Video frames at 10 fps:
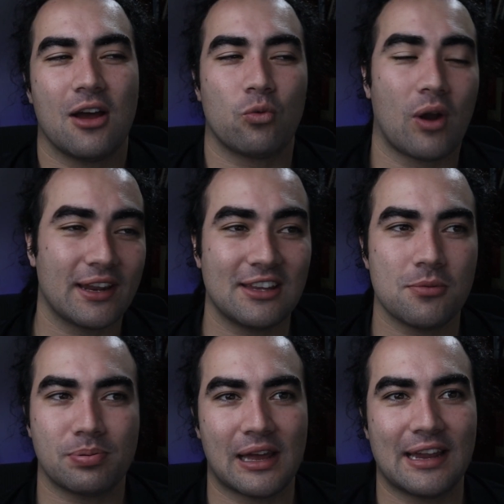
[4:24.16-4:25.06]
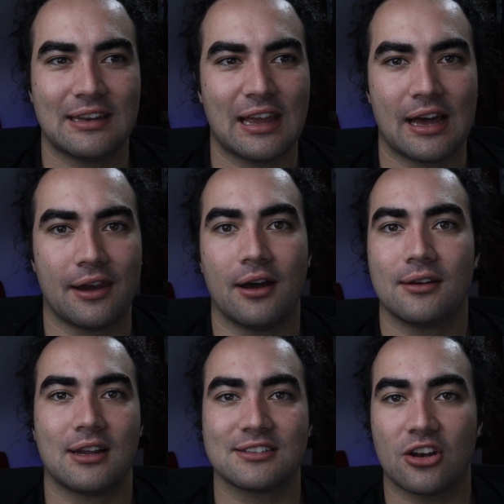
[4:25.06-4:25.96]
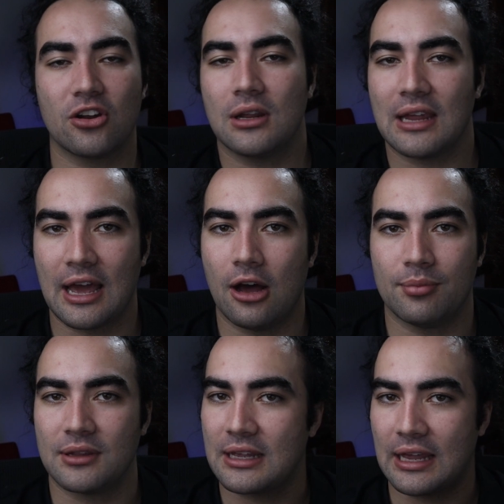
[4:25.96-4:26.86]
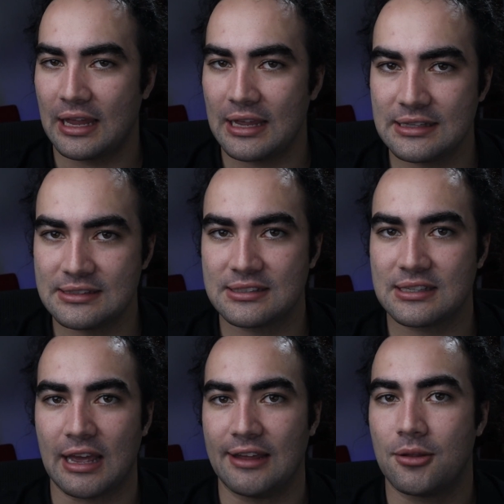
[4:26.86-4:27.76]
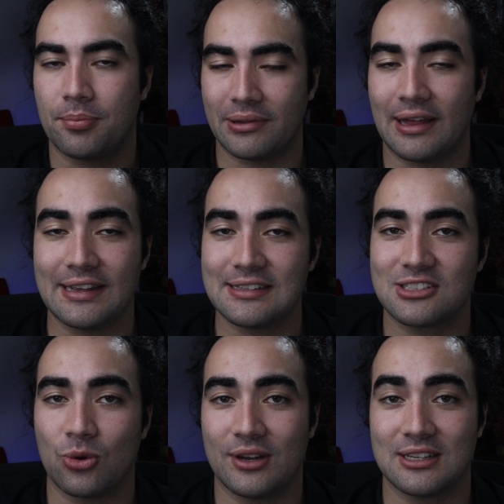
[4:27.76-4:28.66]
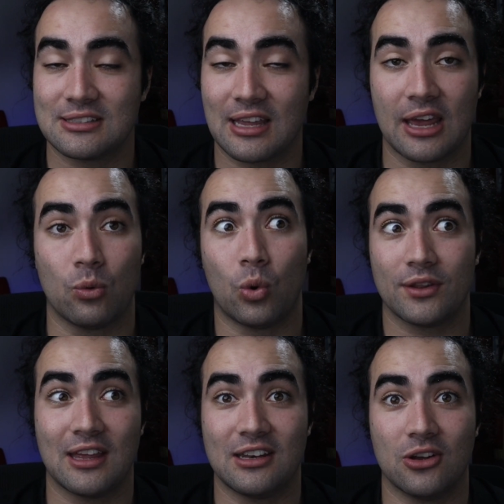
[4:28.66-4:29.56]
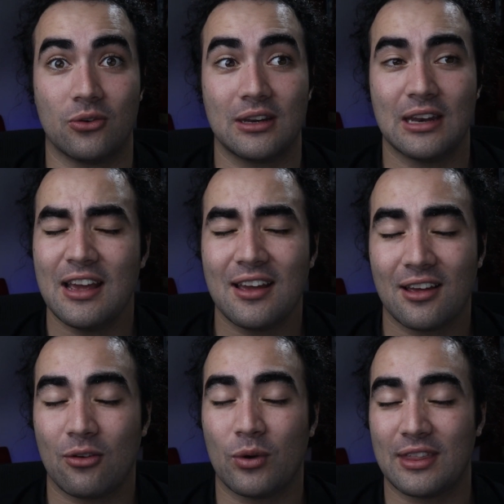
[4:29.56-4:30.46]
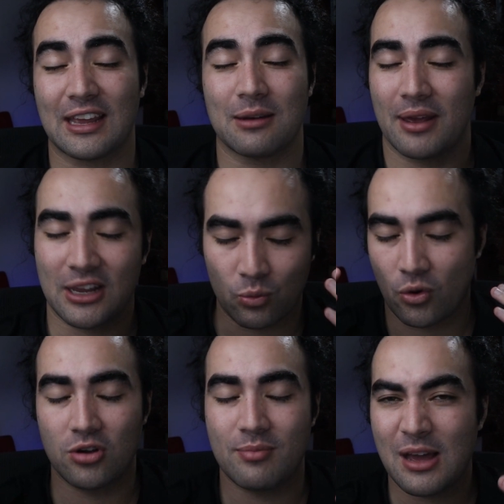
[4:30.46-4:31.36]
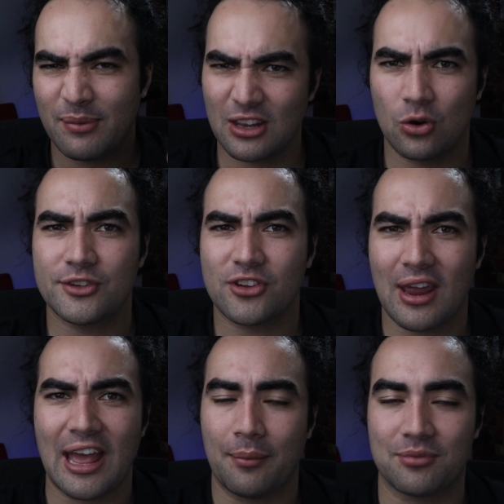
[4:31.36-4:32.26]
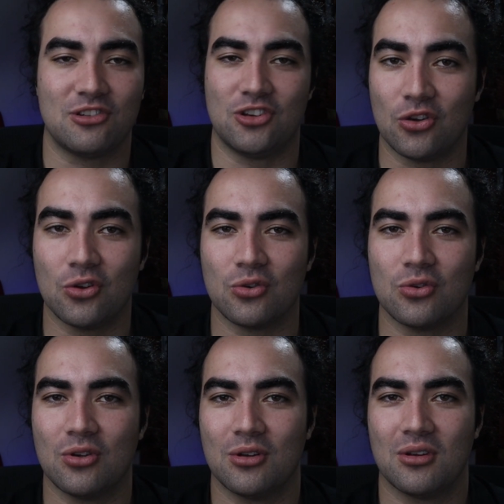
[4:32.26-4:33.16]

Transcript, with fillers: Writing your plan down doesn't only help the kids and the players to understand what they're doing, where they can make a roadmap, it also helps you